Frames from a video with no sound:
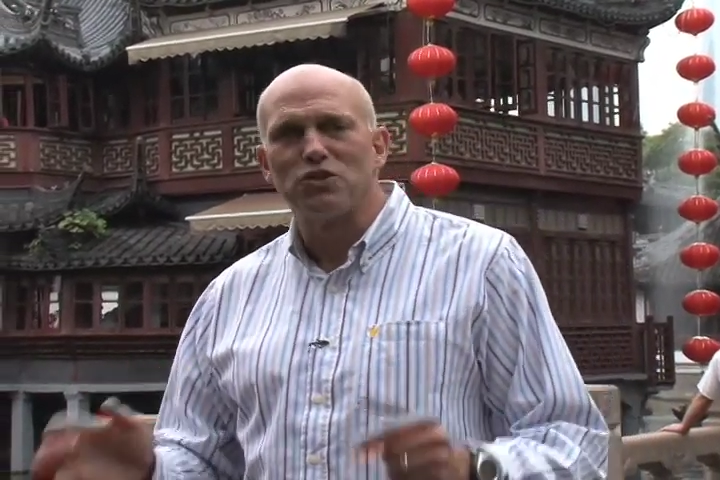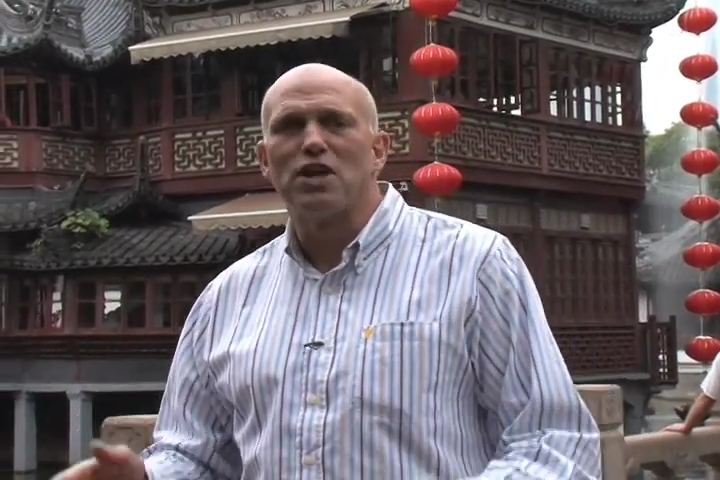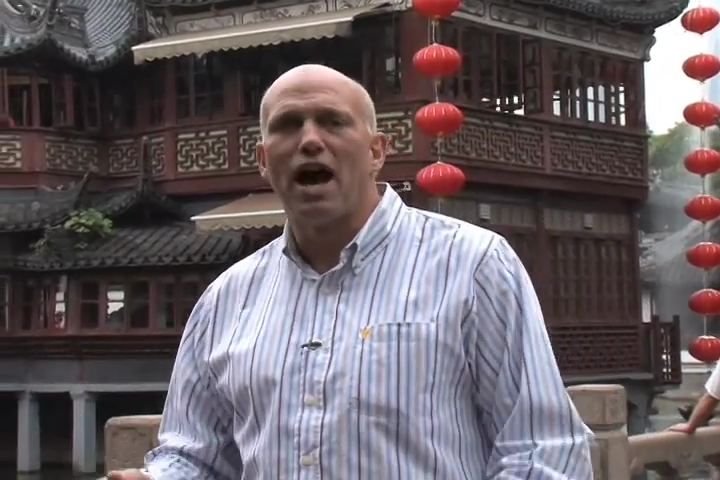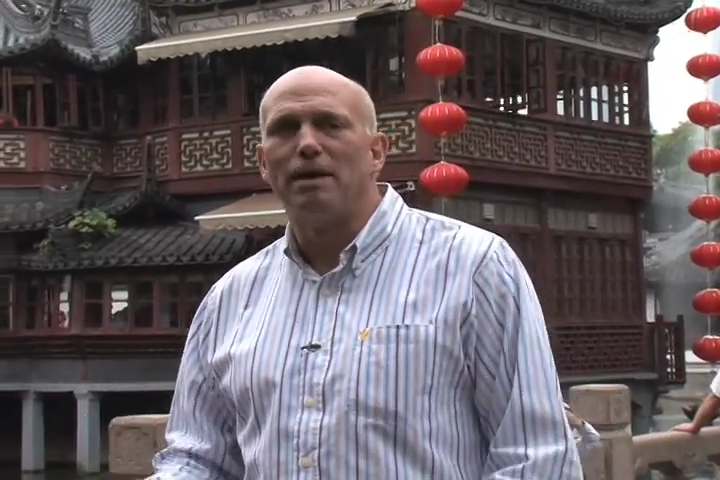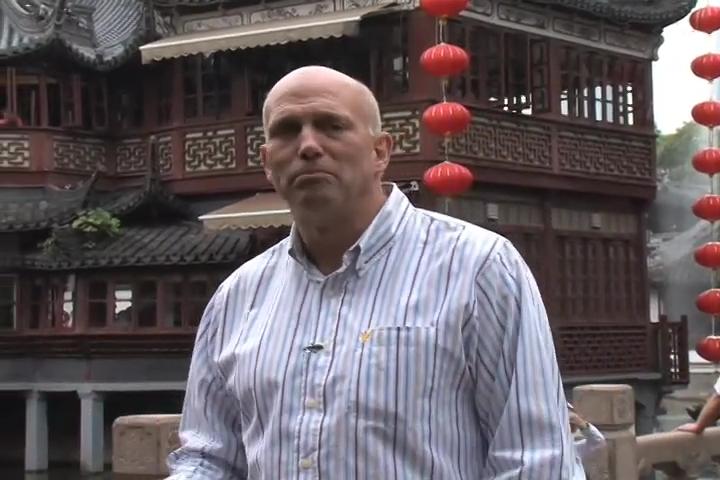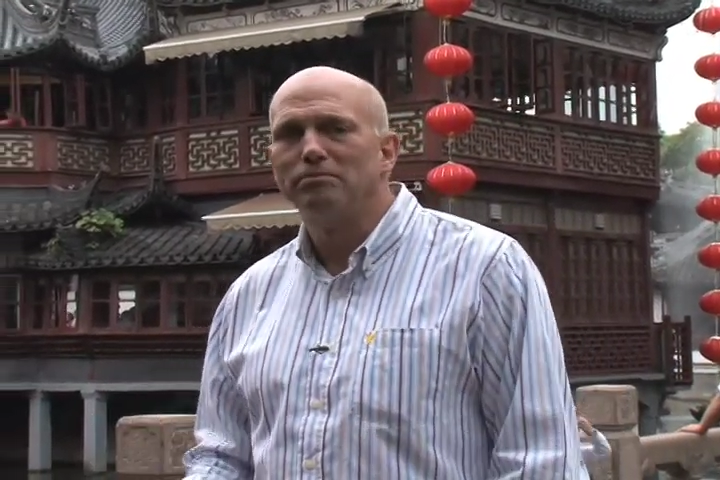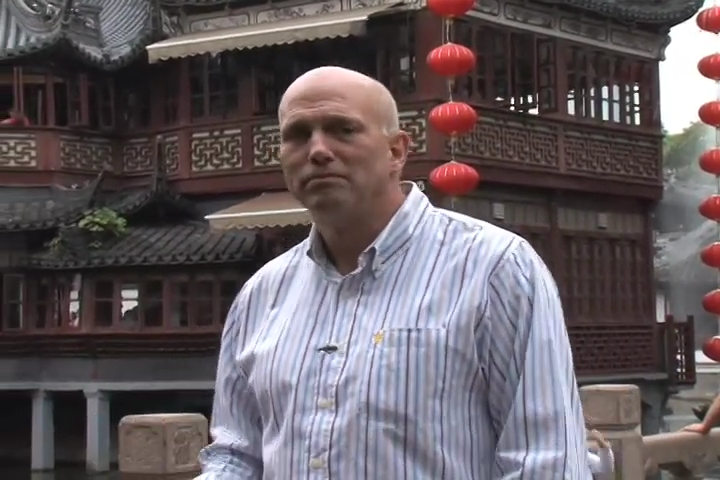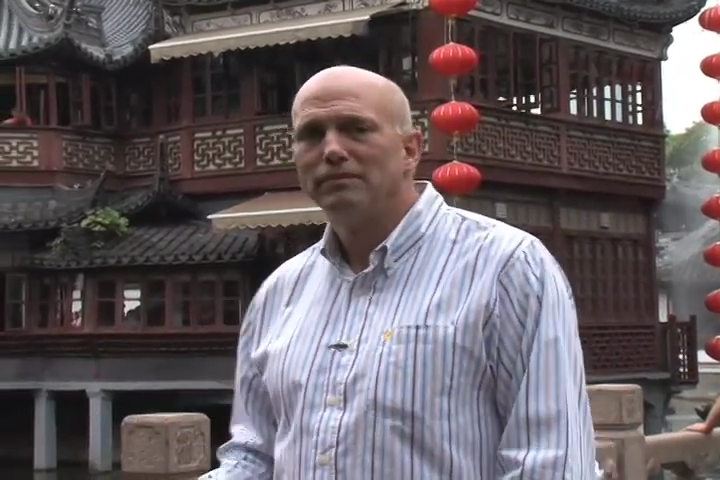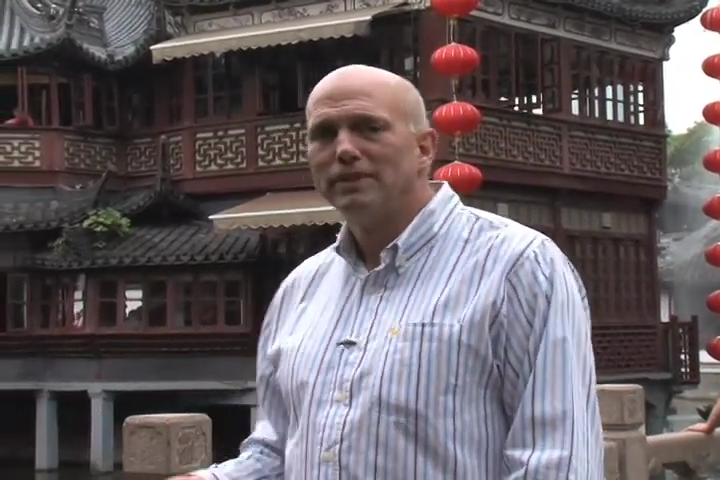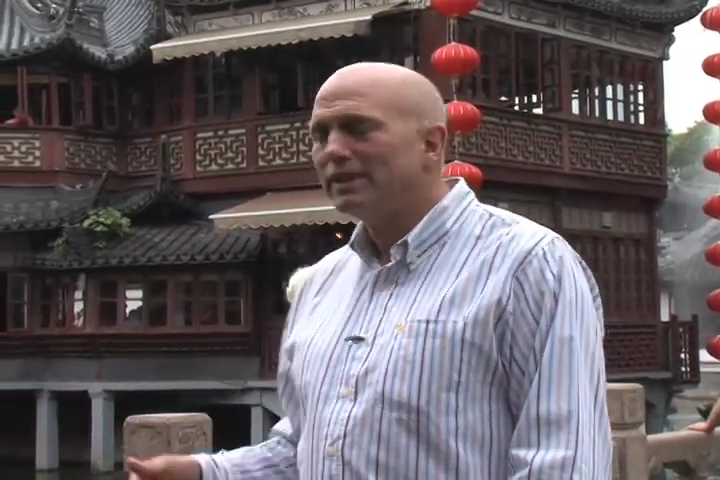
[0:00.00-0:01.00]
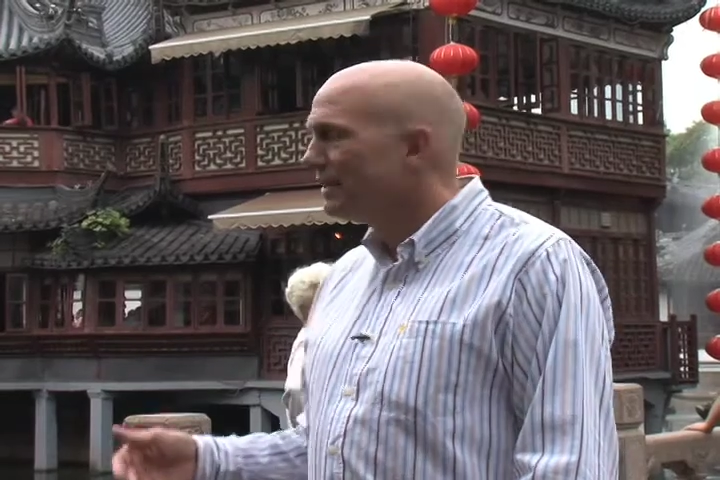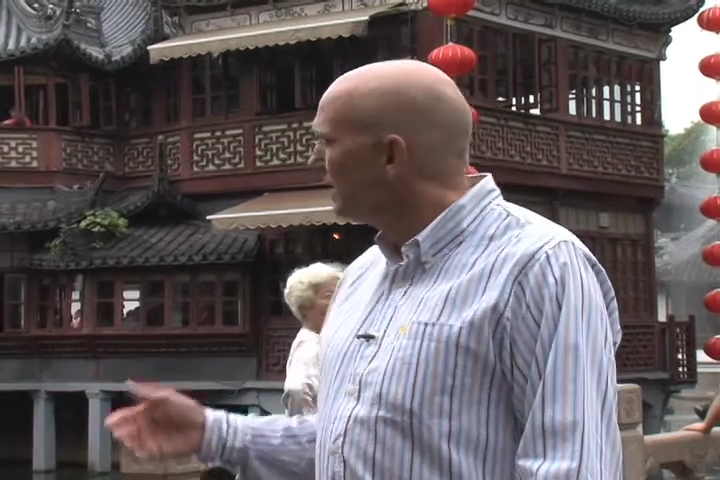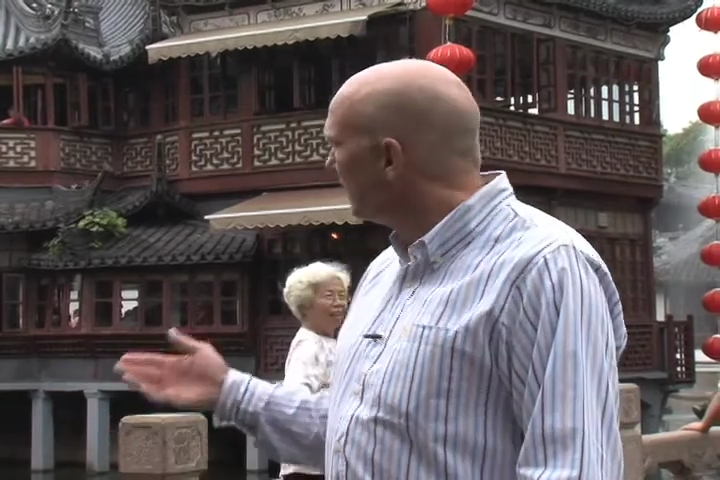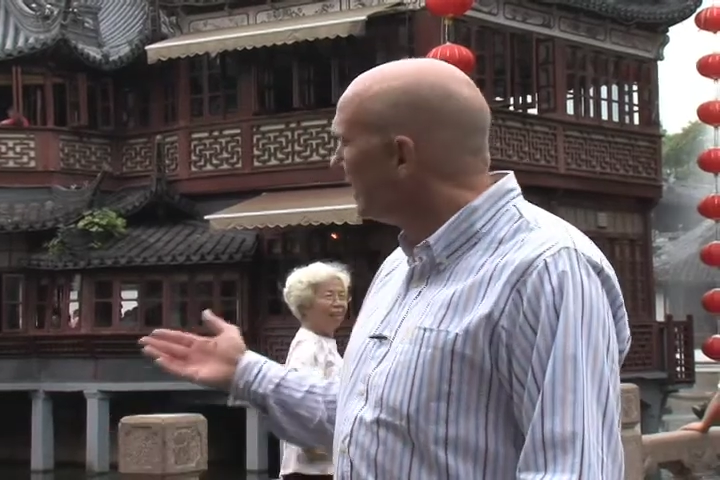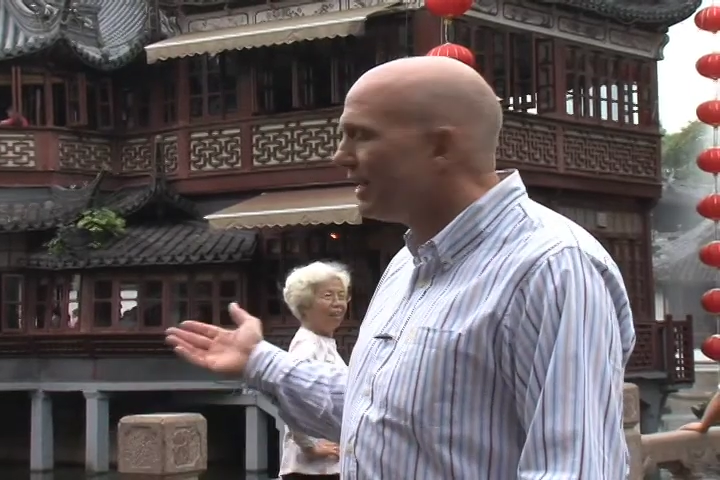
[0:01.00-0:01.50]
time
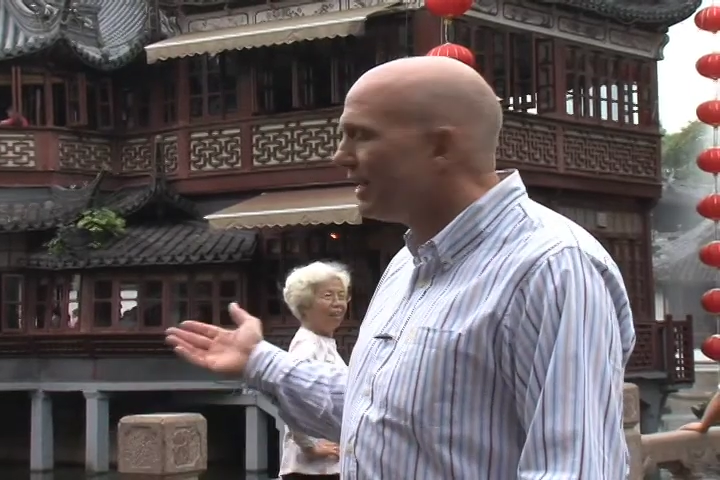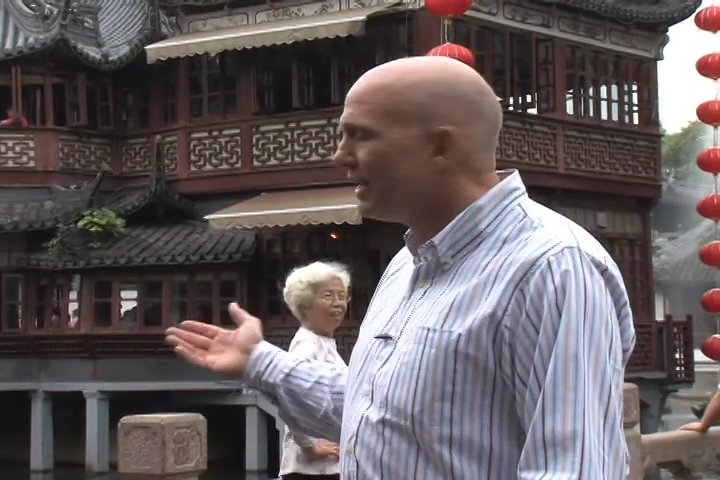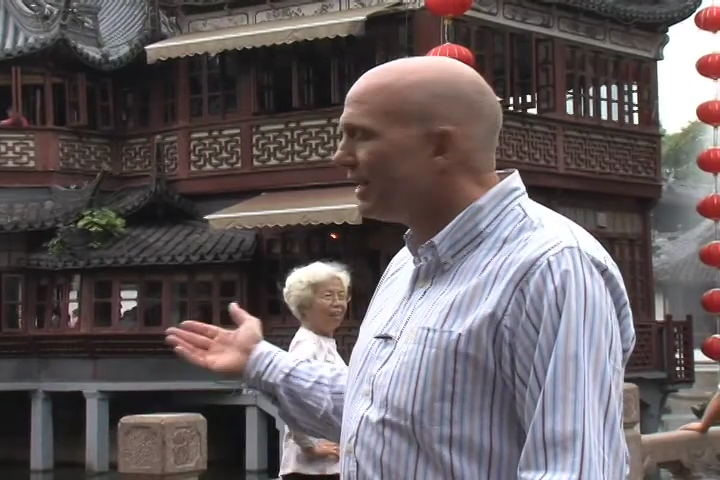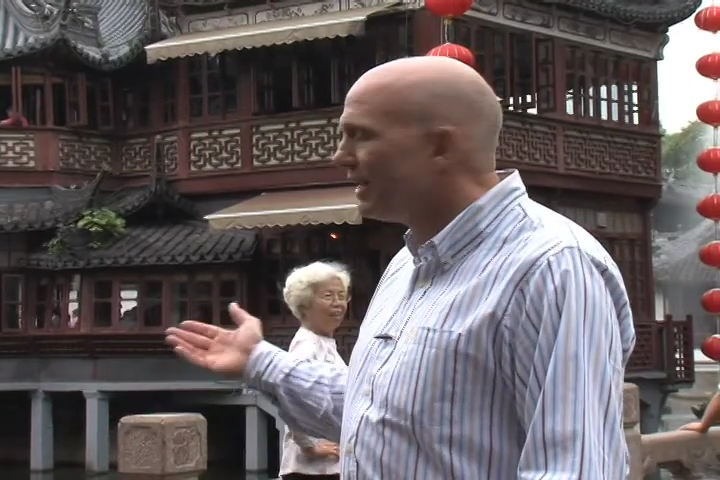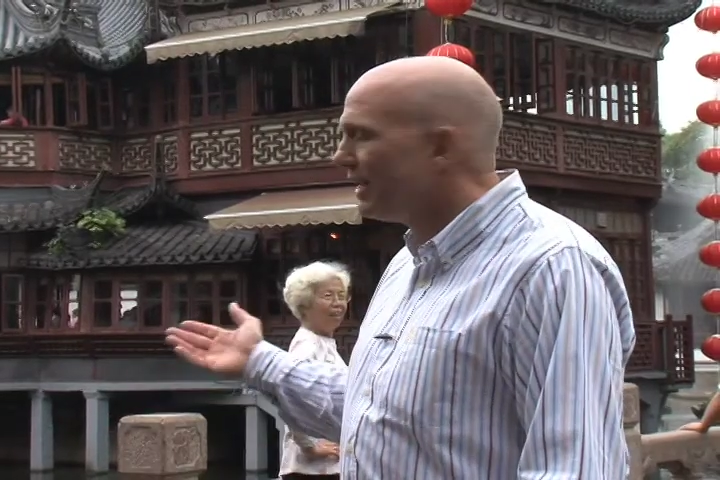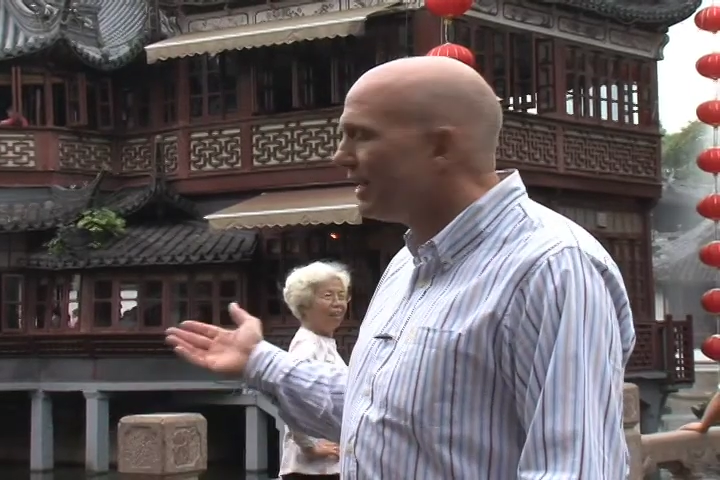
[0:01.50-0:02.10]
and take